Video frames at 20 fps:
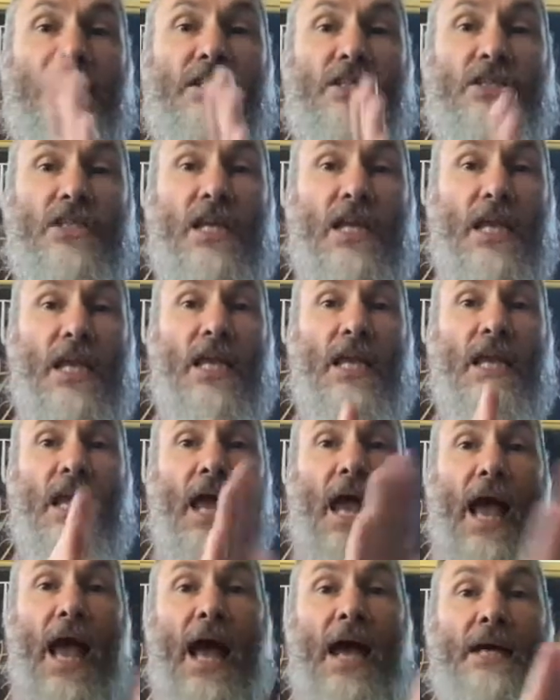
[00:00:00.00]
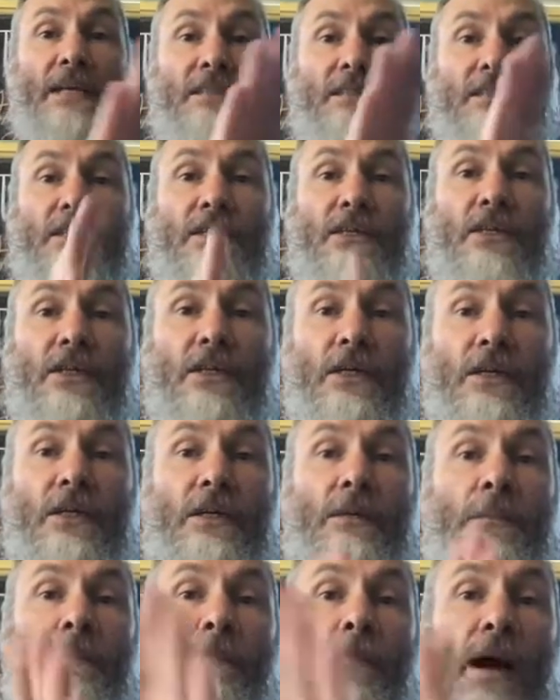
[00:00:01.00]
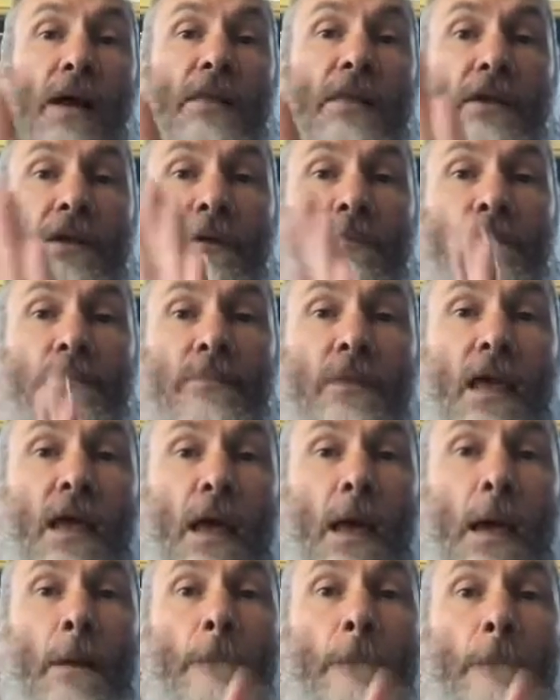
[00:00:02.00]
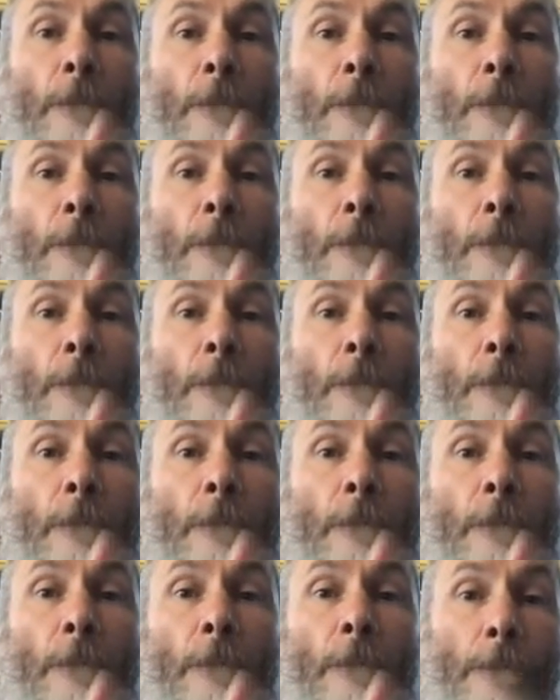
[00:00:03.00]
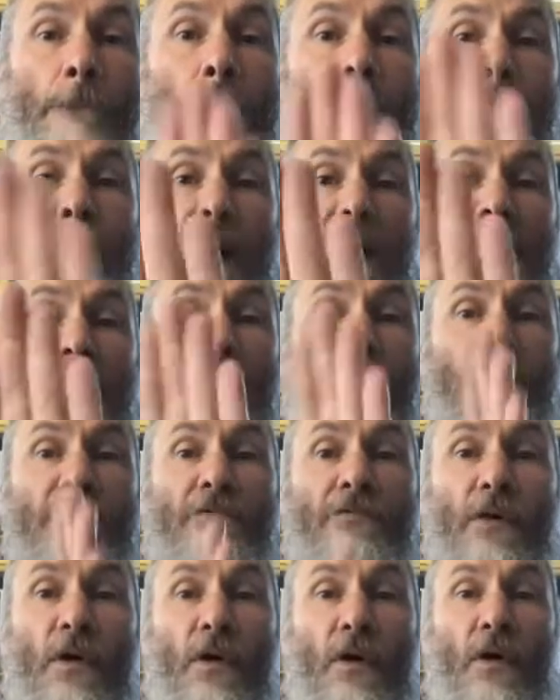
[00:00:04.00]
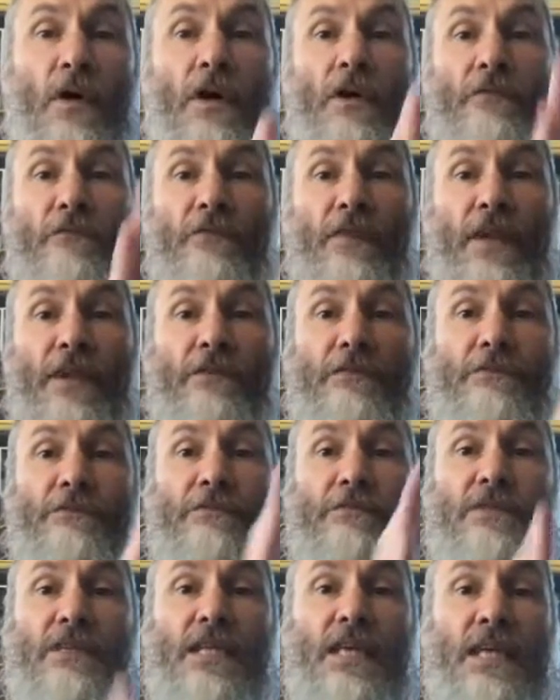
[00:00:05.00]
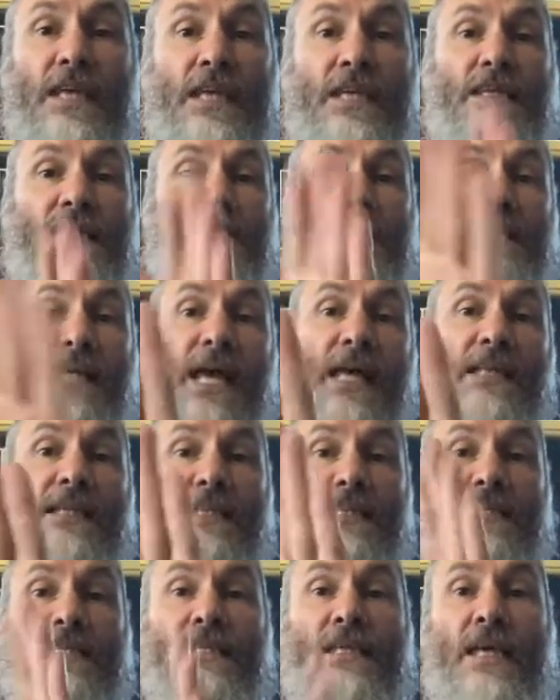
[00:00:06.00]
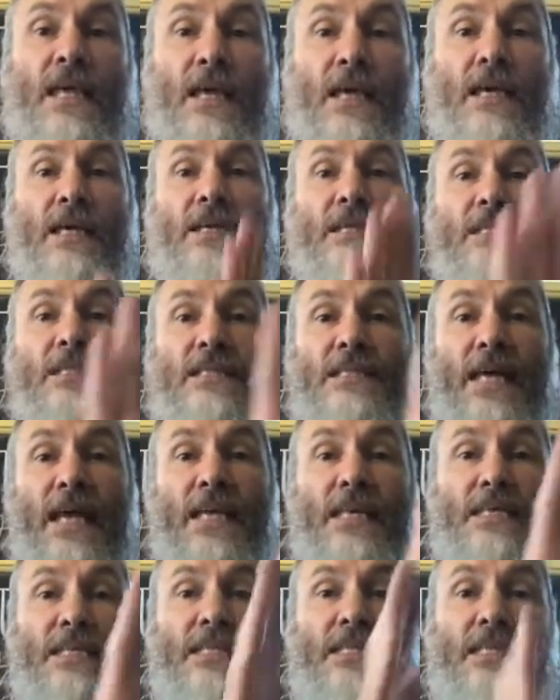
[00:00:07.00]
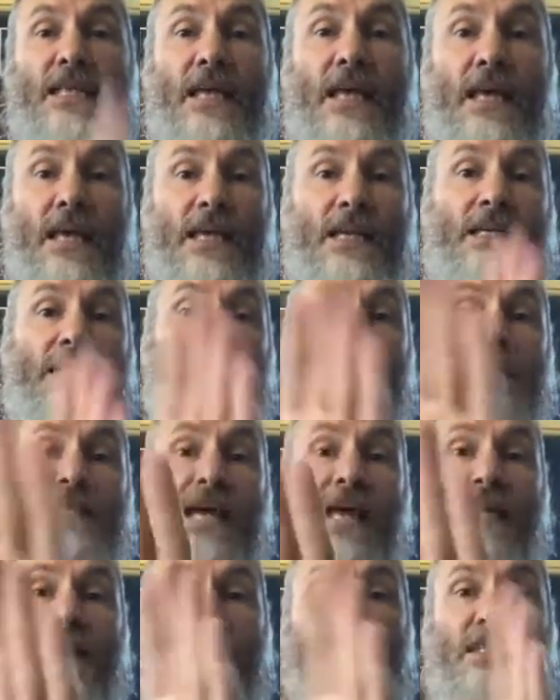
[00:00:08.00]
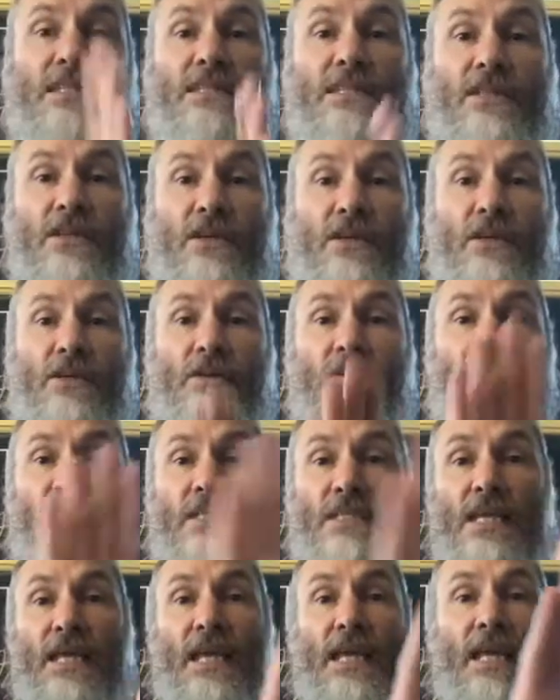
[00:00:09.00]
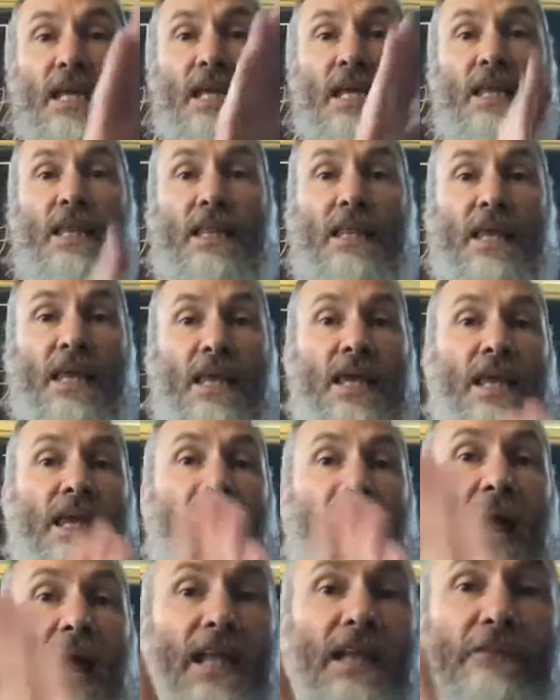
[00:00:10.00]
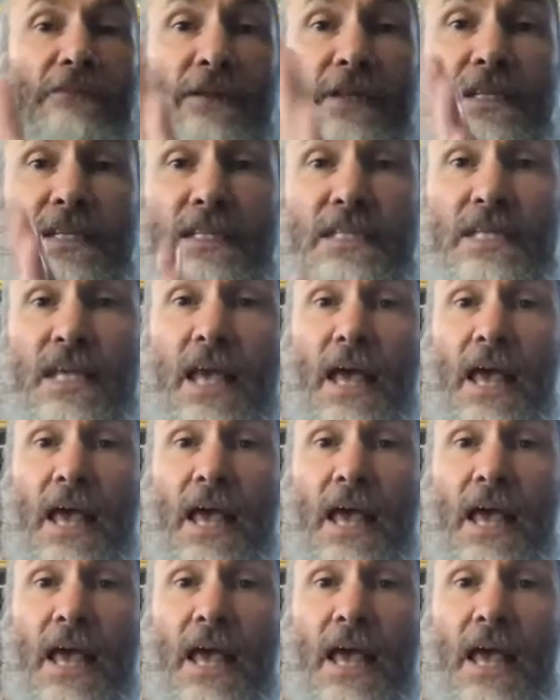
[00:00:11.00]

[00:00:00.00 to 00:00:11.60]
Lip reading: She asked her mother, mother, mother, for 50 cents, cents, cents, to see the elephants,